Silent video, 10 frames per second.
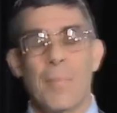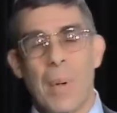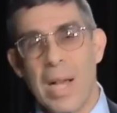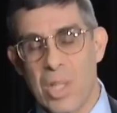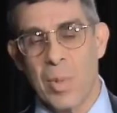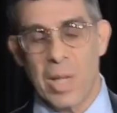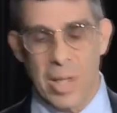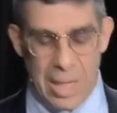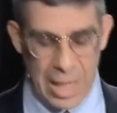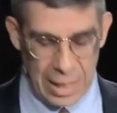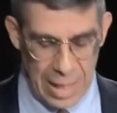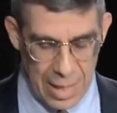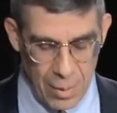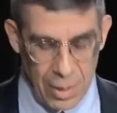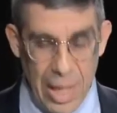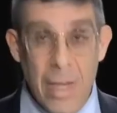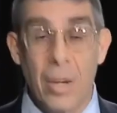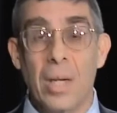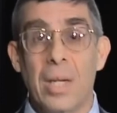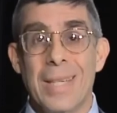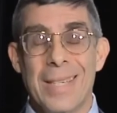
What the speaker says: possibly going to get later,